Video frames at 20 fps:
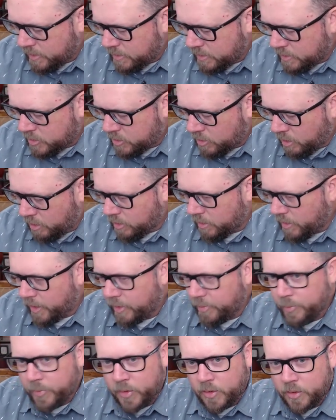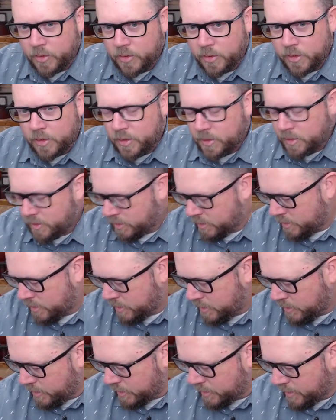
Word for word: Strong Like Bull. You